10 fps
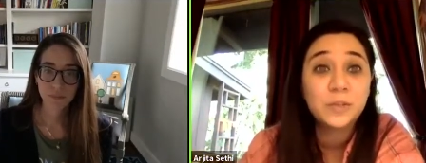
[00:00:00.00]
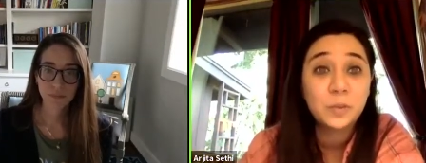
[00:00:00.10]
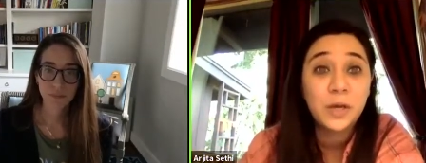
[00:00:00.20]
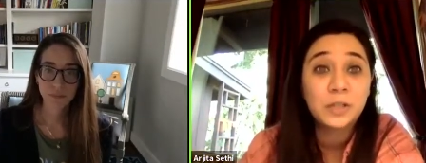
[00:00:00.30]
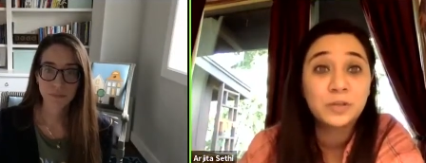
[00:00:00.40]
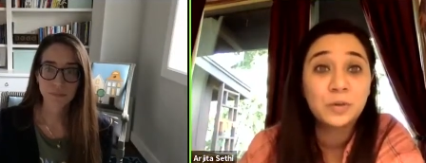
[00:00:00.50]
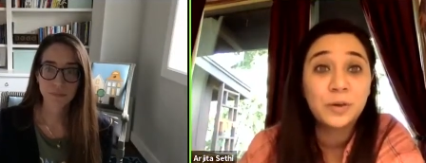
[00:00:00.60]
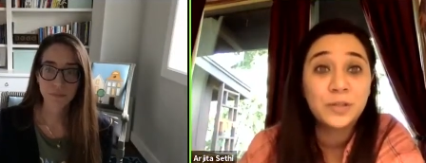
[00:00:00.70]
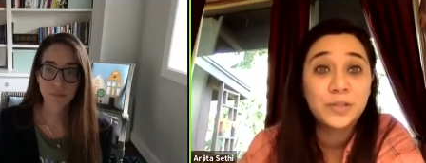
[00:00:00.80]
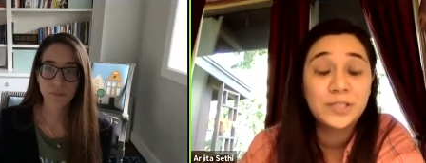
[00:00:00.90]
Speaker 1: as well
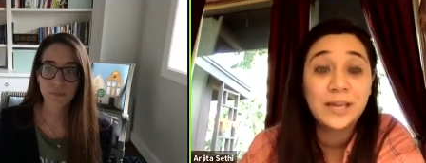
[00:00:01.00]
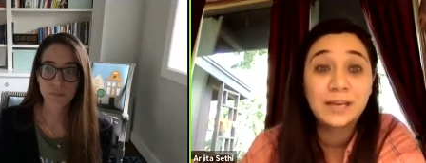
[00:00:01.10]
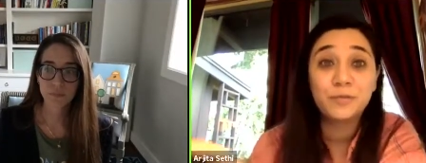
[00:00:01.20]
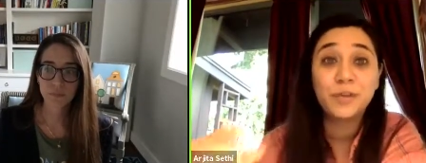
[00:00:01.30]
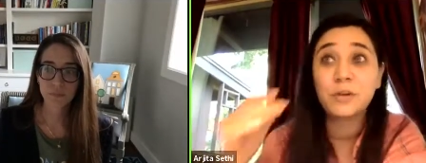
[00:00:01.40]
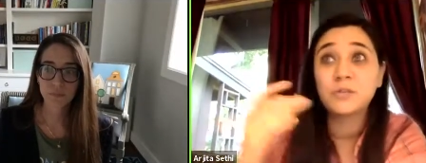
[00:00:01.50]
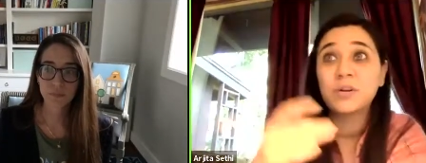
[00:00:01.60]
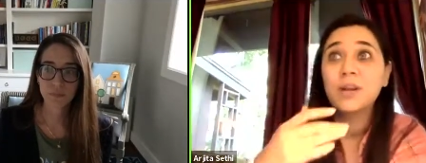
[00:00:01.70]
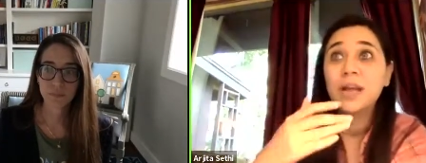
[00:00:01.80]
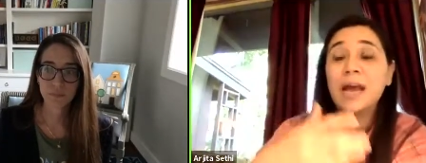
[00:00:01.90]
to understand if
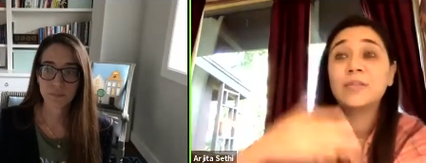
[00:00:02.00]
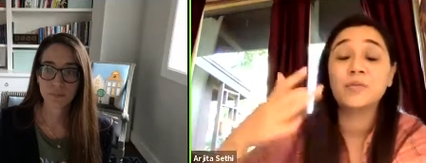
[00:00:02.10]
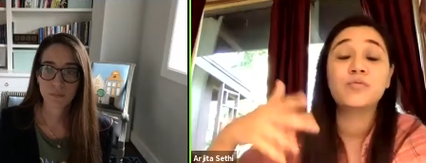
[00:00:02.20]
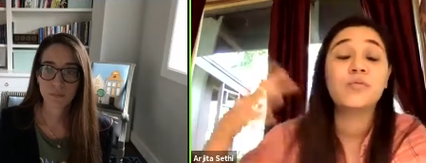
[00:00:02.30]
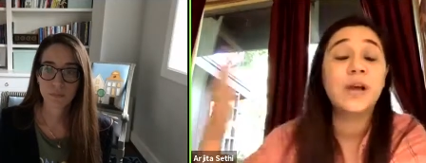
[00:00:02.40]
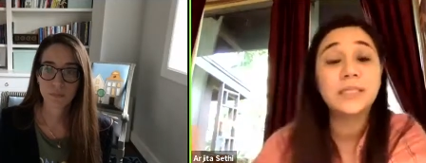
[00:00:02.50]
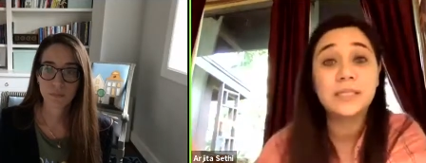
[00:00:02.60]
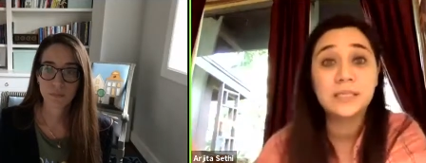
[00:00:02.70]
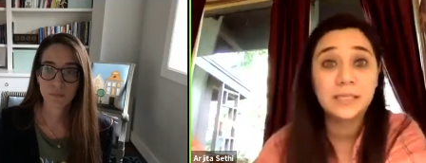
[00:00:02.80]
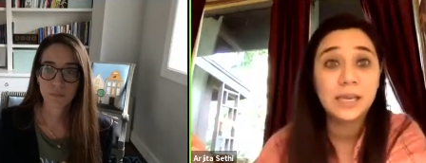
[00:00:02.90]
they're at the
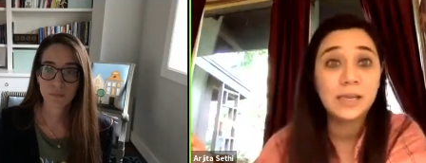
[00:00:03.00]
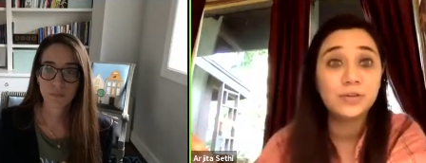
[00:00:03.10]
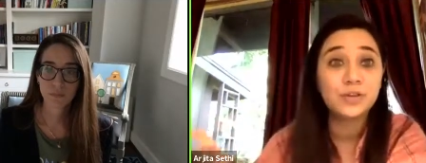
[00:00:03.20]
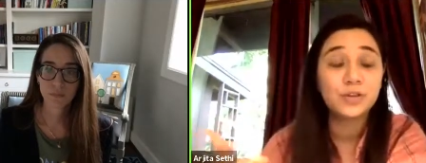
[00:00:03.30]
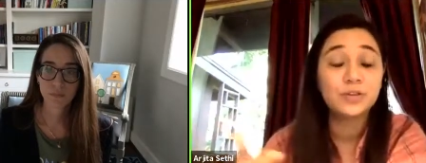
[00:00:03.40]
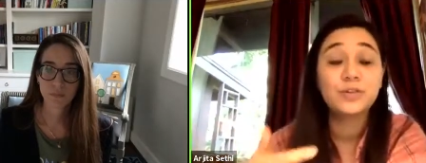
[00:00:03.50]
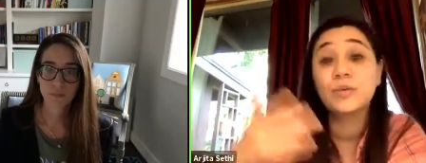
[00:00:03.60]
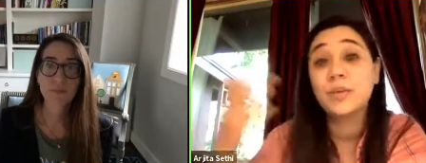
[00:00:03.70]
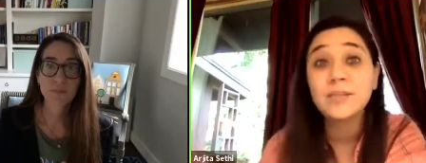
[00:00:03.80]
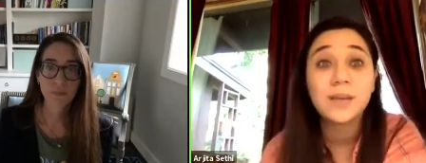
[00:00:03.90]
right stage
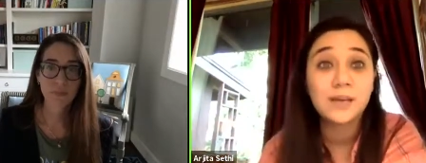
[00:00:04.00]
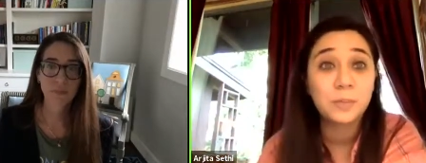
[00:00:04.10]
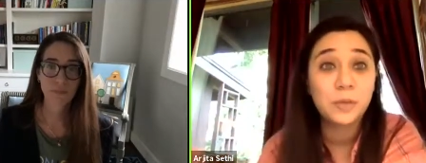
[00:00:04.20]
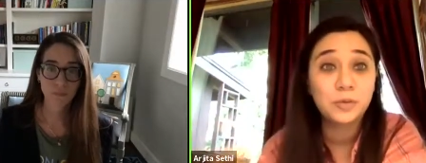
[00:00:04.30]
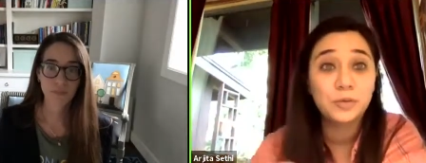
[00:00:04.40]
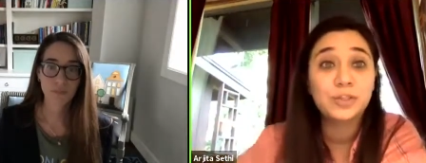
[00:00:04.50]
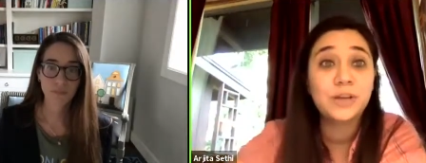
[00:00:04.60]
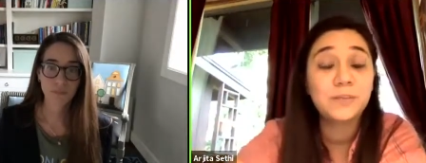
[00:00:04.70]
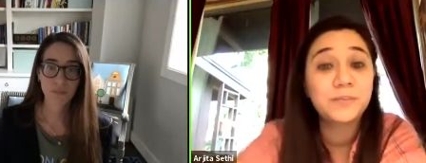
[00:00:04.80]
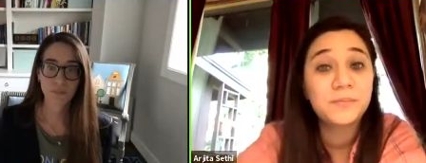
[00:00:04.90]
to get that
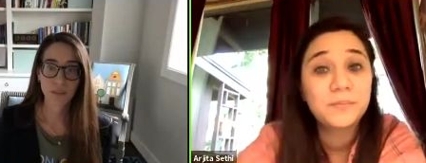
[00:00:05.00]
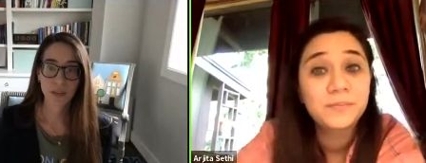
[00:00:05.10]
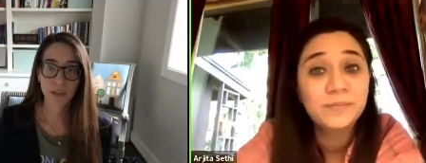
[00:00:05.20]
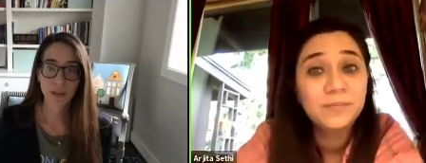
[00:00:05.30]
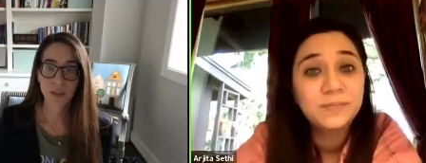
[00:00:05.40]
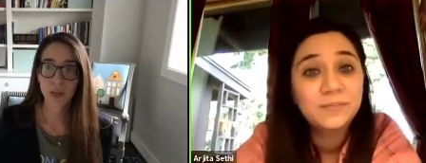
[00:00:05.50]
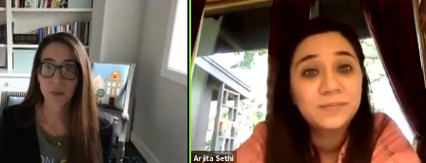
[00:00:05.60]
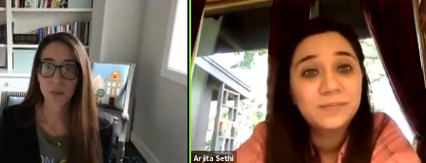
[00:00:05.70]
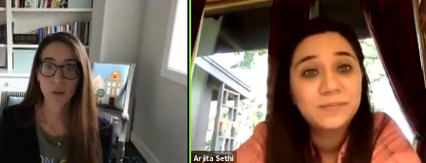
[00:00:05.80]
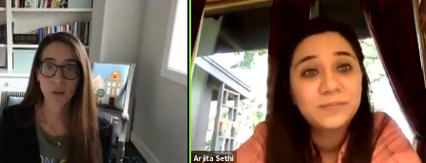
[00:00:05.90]
mentorship.
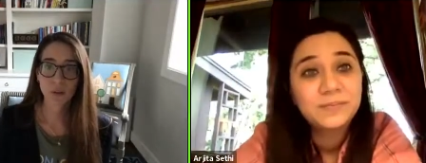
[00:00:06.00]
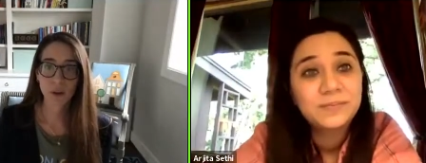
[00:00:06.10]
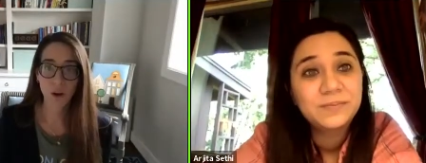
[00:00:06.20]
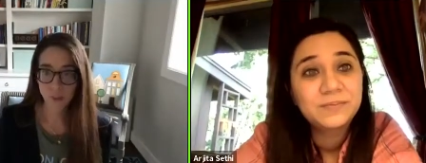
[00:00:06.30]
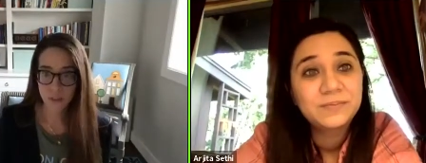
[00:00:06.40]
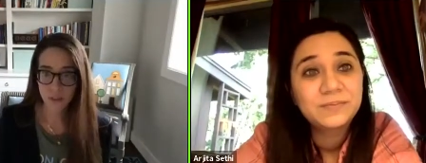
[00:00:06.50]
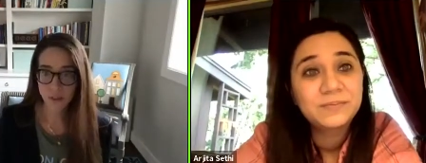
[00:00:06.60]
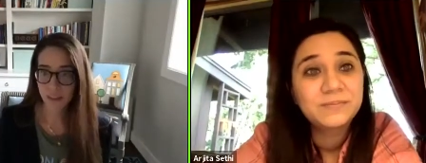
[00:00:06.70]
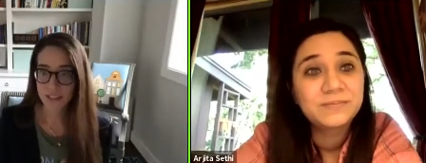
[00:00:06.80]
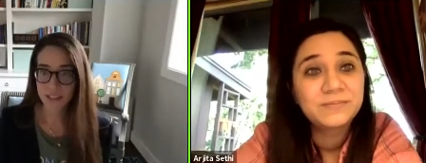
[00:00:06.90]
Uh,
Speaker 2: you're always at
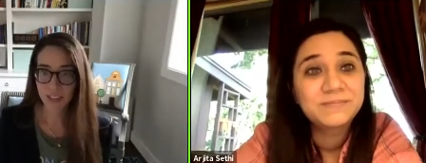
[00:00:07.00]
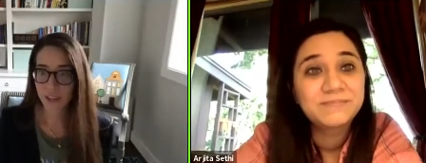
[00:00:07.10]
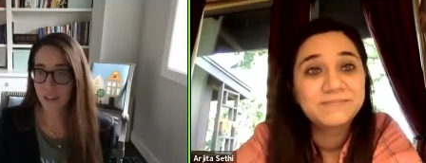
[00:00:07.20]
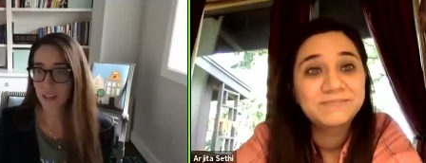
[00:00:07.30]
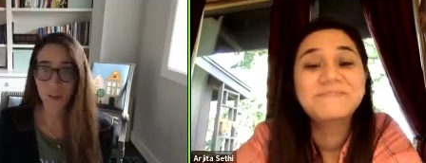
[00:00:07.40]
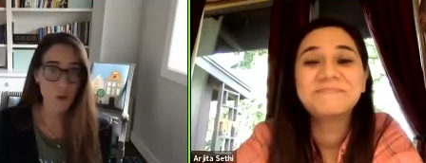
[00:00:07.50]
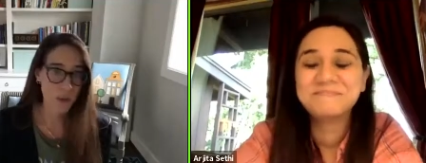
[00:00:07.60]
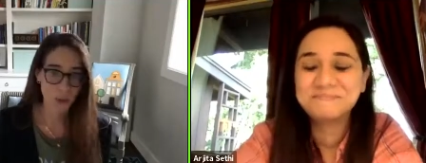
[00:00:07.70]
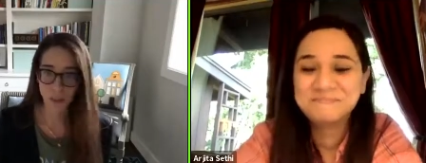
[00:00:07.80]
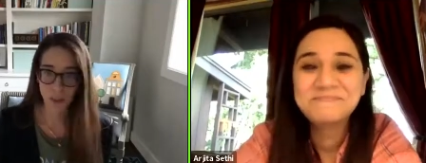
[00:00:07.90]
the right stage. I think no
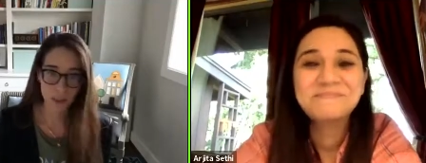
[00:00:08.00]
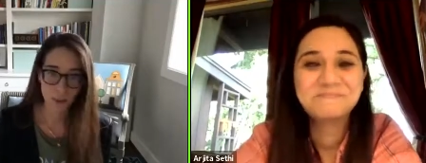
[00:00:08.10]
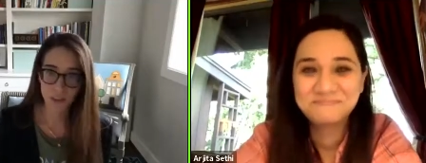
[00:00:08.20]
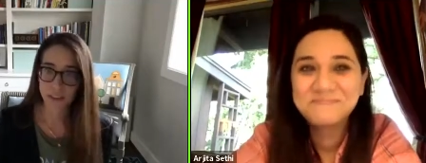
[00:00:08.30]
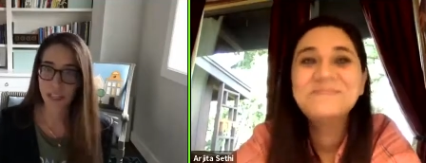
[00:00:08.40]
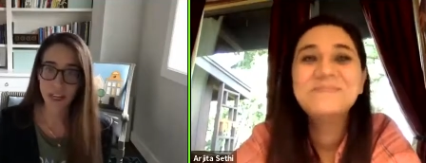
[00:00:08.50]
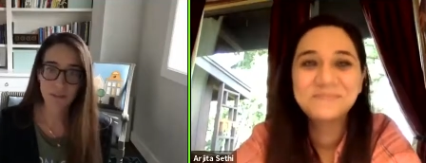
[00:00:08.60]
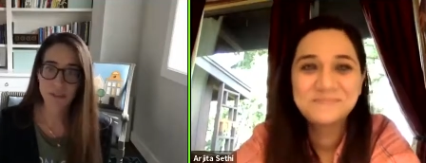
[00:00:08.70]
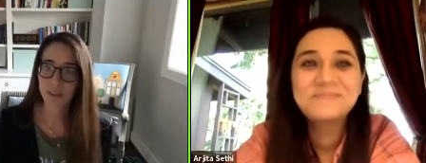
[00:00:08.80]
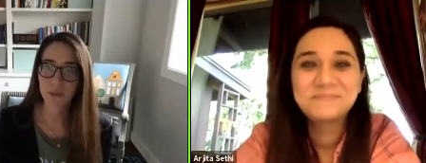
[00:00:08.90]
matter where you are in
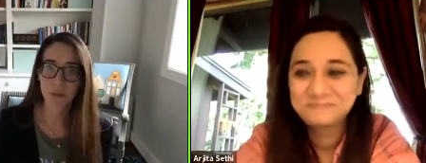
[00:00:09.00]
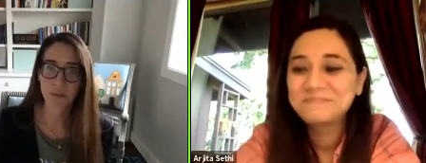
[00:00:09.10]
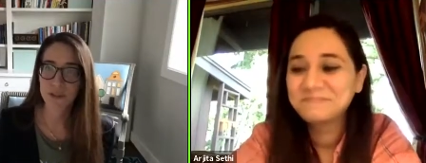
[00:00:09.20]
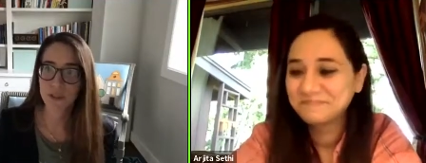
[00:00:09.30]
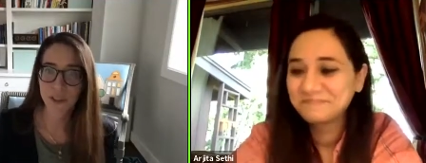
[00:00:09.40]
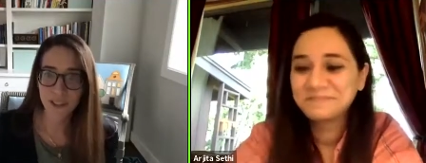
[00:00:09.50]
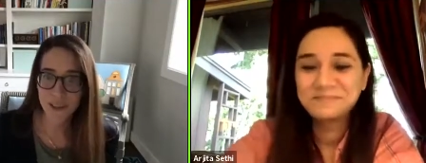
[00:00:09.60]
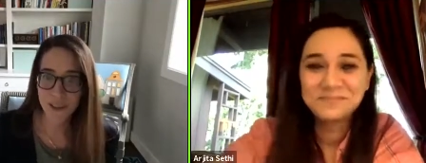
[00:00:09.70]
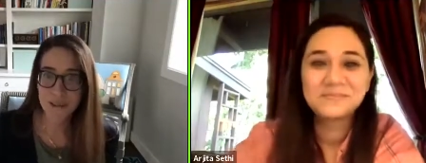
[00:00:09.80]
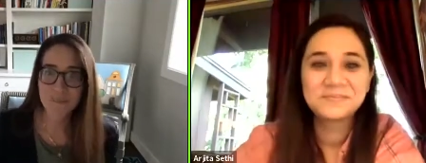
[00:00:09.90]
life, even if you haven't
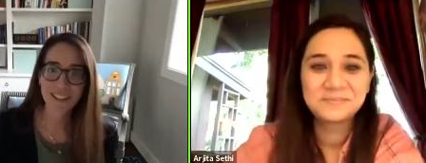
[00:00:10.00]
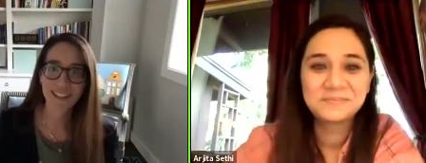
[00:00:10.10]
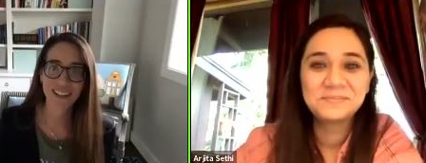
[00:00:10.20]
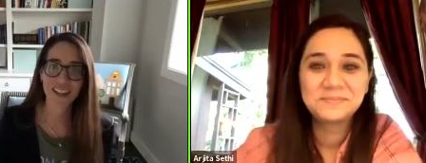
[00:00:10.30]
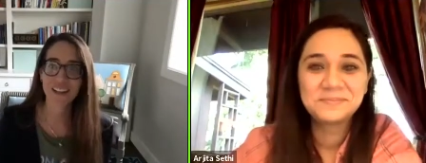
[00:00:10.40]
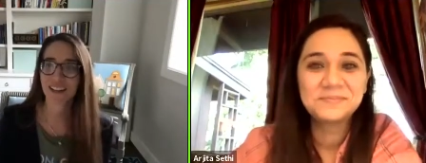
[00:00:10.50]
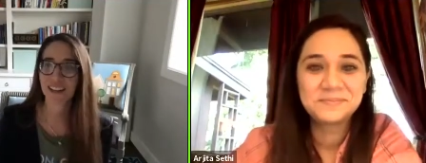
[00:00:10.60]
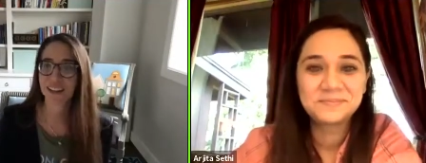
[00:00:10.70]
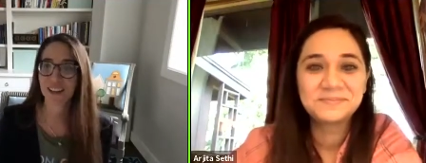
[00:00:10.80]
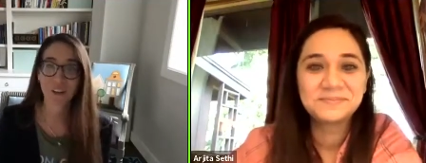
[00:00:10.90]
started your company yet,
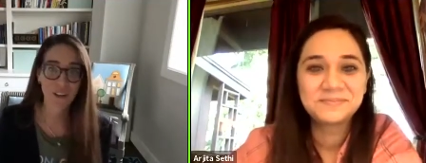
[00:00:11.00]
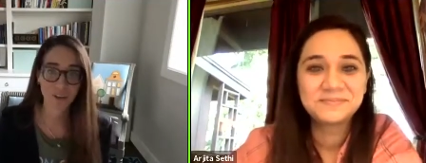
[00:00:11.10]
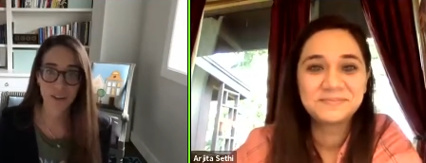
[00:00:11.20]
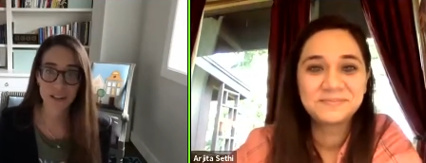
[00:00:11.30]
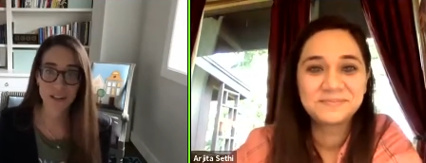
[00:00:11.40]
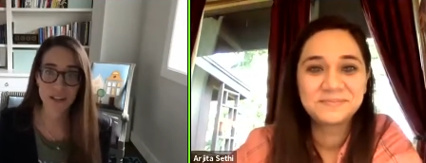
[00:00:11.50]
uh, you're at the right